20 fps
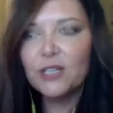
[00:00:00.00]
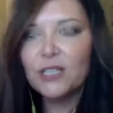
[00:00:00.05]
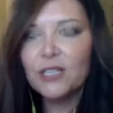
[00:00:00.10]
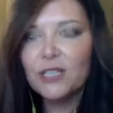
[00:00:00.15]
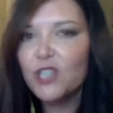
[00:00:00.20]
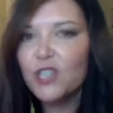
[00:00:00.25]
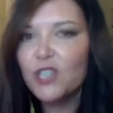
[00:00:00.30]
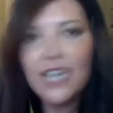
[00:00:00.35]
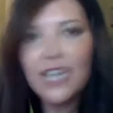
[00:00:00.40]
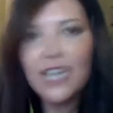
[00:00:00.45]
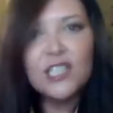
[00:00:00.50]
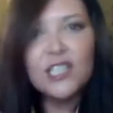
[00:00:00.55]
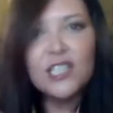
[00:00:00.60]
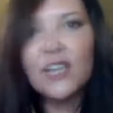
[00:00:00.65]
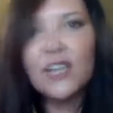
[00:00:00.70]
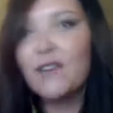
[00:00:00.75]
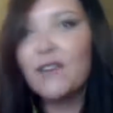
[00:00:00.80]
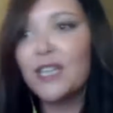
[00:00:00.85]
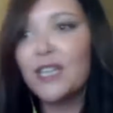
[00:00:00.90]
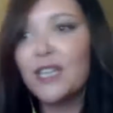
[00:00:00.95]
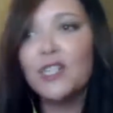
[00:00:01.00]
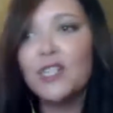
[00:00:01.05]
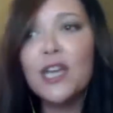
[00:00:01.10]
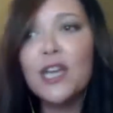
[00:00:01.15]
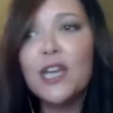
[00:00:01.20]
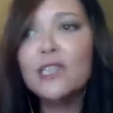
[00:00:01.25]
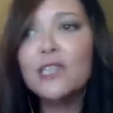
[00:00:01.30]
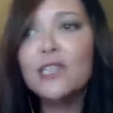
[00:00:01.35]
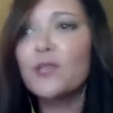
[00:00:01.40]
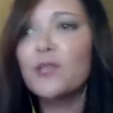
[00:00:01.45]
changing everything.
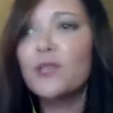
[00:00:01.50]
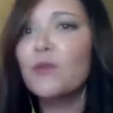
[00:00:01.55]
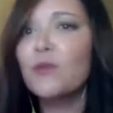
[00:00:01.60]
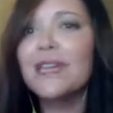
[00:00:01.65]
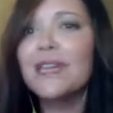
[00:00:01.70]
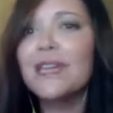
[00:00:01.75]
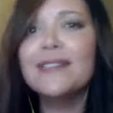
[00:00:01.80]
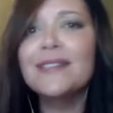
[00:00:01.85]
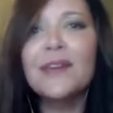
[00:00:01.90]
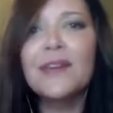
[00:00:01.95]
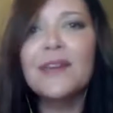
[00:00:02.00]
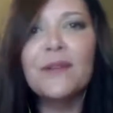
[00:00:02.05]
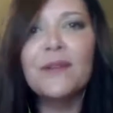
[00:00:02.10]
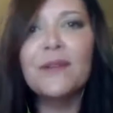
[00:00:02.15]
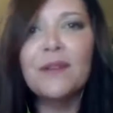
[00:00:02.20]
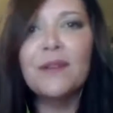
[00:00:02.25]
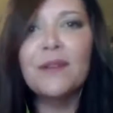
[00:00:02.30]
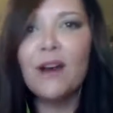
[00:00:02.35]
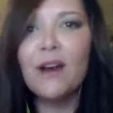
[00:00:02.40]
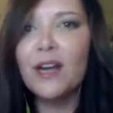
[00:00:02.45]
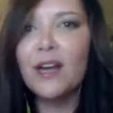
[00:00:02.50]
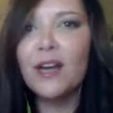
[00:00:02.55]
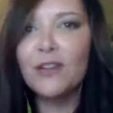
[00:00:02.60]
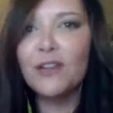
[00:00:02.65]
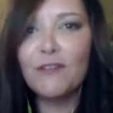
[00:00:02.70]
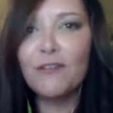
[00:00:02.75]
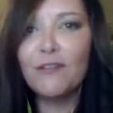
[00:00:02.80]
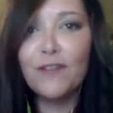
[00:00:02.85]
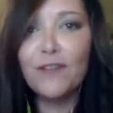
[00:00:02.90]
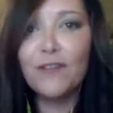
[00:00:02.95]
Change the ringtone on
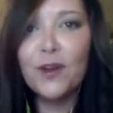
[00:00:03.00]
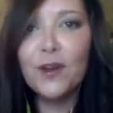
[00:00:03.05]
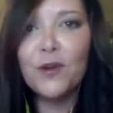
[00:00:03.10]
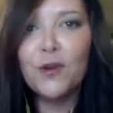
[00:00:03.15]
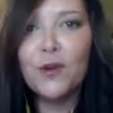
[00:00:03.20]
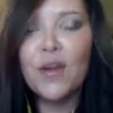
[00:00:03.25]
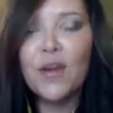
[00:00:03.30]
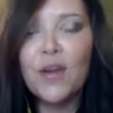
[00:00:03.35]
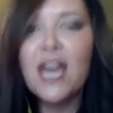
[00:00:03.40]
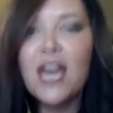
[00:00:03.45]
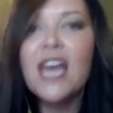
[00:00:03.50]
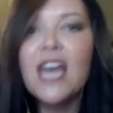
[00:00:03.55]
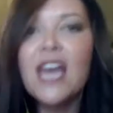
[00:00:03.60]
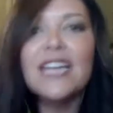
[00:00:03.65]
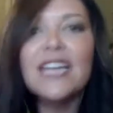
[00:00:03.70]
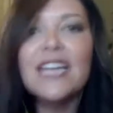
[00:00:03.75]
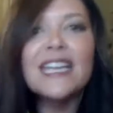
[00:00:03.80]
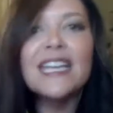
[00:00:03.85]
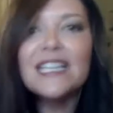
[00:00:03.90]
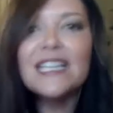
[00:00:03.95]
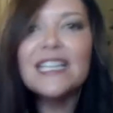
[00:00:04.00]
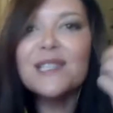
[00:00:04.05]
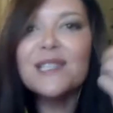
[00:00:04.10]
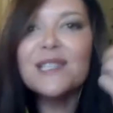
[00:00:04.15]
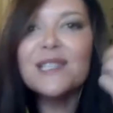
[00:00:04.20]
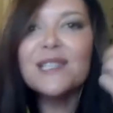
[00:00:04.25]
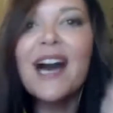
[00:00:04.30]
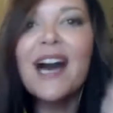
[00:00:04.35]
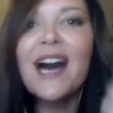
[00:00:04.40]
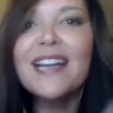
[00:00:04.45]
your phone. Get
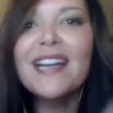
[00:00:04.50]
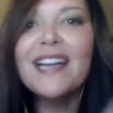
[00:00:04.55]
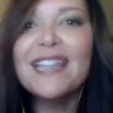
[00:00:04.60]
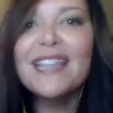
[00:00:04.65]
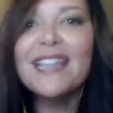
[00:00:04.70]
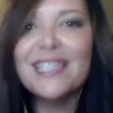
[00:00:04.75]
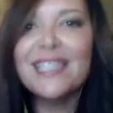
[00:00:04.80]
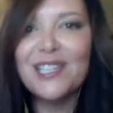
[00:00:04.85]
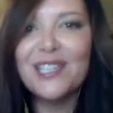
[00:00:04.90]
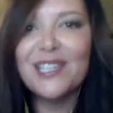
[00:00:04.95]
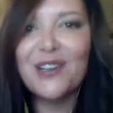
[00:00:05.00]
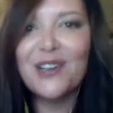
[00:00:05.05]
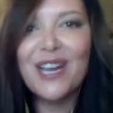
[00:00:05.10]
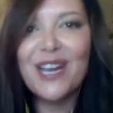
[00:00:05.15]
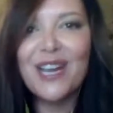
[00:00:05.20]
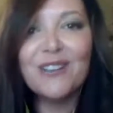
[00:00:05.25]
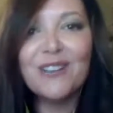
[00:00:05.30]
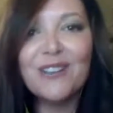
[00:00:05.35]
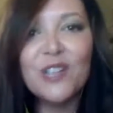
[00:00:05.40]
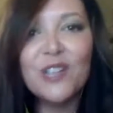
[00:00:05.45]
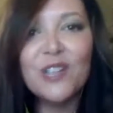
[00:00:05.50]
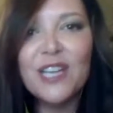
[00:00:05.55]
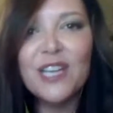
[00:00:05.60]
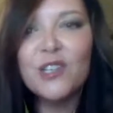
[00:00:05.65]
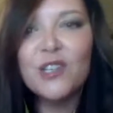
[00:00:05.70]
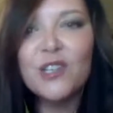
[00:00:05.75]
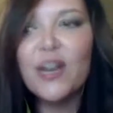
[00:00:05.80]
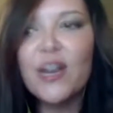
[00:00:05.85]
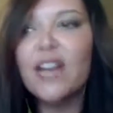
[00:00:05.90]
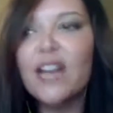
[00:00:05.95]
some highlights in your hair.
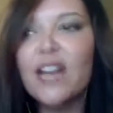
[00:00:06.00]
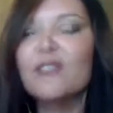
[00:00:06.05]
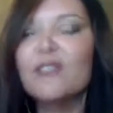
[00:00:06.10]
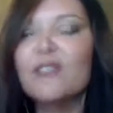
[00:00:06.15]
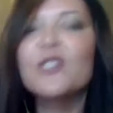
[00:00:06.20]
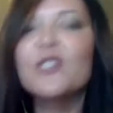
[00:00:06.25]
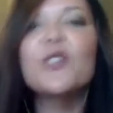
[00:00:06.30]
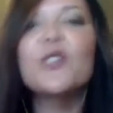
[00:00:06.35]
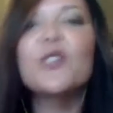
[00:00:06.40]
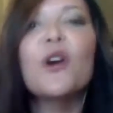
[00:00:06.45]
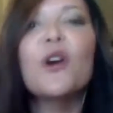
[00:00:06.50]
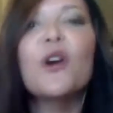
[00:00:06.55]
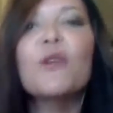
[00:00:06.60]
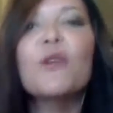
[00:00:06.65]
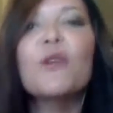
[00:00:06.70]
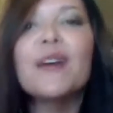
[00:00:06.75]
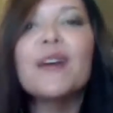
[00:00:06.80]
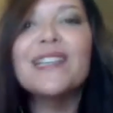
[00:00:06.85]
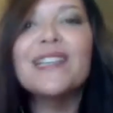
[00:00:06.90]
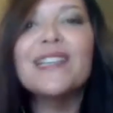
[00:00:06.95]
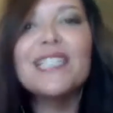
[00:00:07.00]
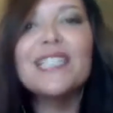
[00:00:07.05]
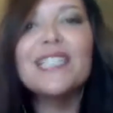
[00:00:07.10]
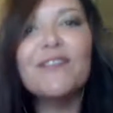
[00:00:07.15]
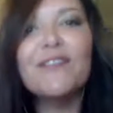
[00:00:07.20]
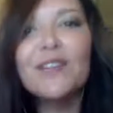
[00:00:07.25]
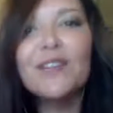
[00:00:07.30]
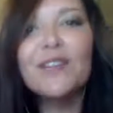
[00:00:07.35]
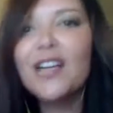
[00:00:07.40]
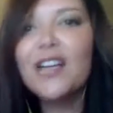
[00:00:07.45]
Change your hair. Start wearing
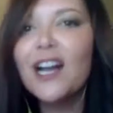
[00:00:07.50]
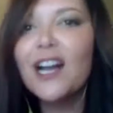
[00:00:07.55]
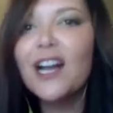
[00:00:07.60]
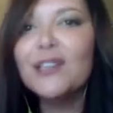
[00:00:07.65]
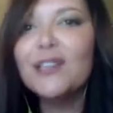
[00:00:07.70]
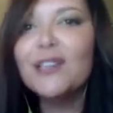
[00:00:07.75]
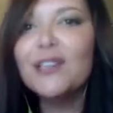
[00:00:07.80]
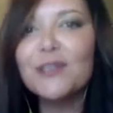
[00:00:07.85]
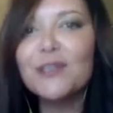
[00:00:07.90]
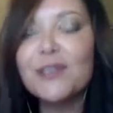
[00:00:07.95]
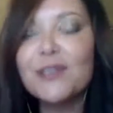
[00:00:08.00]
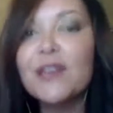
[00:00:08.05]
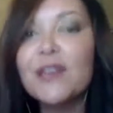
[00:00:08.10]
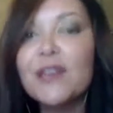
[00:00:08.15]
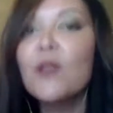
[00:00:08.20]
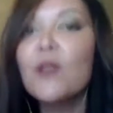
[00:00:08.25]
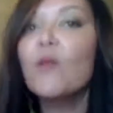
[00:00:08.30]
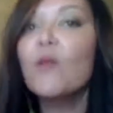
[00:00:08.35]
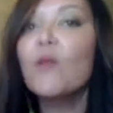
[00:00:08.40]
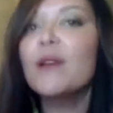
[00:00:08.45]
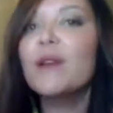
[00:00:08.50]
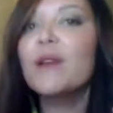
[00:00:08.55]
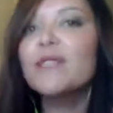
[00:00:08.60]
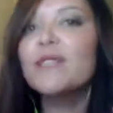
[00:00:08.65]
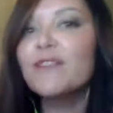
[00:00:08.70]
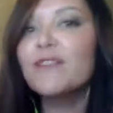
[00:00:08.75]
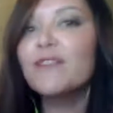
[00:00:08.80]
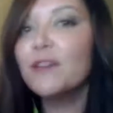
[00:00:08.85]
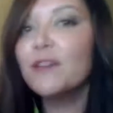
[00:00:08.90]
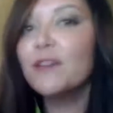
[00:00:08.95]
different colors. Wear
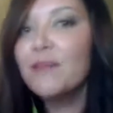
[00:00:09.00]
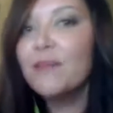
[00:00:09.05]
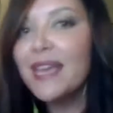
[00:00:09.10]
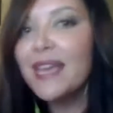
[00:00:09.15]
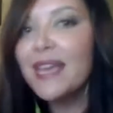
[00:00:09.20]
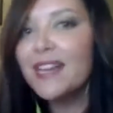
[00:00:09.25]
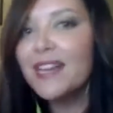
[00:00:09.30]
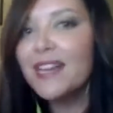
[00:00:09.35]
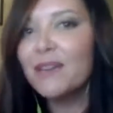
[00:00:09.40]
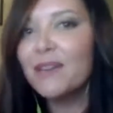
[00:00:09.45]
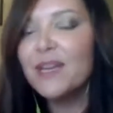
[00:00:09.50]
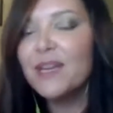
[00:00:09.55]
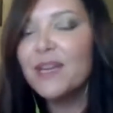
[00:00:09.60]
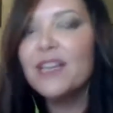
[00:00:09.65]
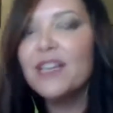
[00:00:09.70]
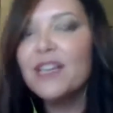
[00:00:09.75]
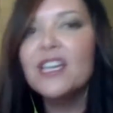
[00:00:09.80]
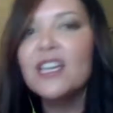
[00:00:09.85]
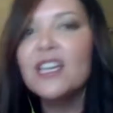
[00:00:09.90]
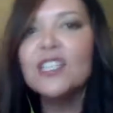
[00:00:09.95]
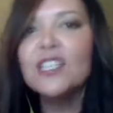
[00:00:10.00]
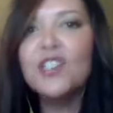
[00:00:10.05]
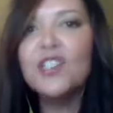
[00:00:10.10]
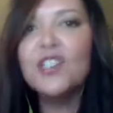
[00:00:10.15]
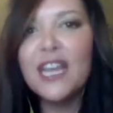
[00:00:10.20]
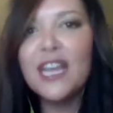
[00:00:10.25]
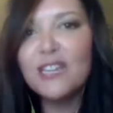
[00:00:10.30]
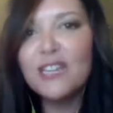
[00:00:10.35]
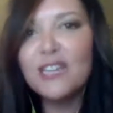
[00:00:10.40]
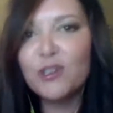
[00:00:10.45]
different makeup.
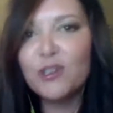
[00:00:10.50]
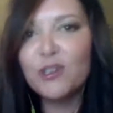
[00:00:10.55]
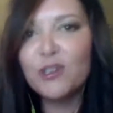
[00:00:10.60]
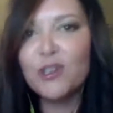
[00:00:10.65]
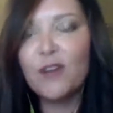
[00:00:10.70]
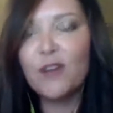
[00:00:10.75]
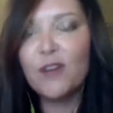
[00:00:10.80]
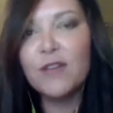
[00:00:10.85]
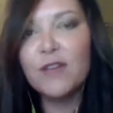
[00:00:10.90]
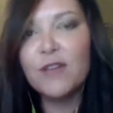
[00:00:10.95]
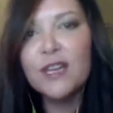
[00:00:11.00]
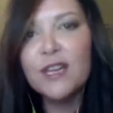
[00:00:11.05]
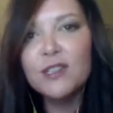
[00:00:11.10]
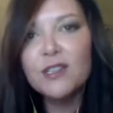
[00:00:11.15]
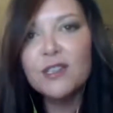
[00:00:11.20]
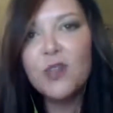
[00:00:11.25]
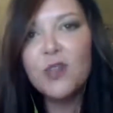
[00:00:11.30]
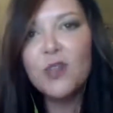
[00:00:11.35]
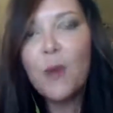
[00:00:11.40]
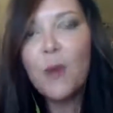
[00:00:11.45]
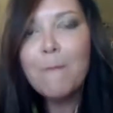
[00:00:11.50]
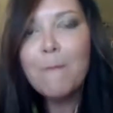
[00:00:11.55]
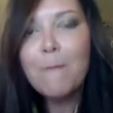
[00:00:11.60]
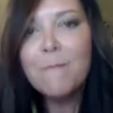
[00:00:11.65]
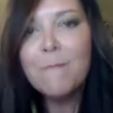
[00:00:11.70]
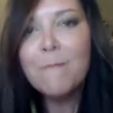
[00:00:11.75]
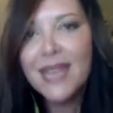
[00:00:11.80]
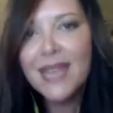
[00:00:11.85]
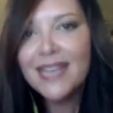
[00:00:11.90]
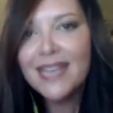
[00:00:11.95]
Change yourself. So
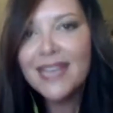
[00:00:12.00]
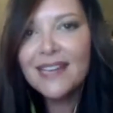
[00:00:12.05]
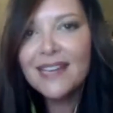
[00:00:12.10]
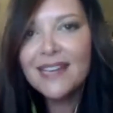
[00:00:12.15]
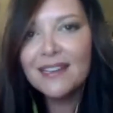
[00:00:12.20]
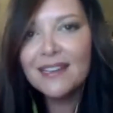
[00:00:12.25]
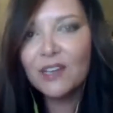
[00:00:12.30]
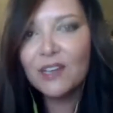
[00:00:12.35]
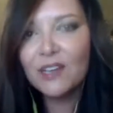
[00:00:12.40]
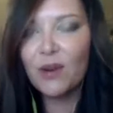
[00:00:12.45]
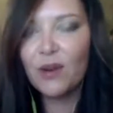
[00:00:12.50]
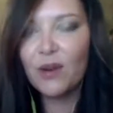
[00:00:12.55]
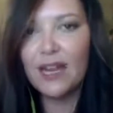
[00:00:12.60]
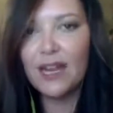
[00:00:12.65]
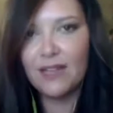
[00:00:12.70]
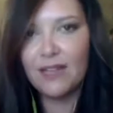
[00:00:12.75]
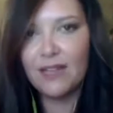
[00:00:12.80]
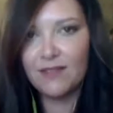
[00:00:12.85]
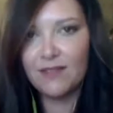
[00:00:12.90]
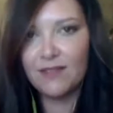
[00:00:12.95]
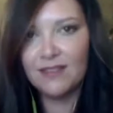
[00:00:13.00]
men crave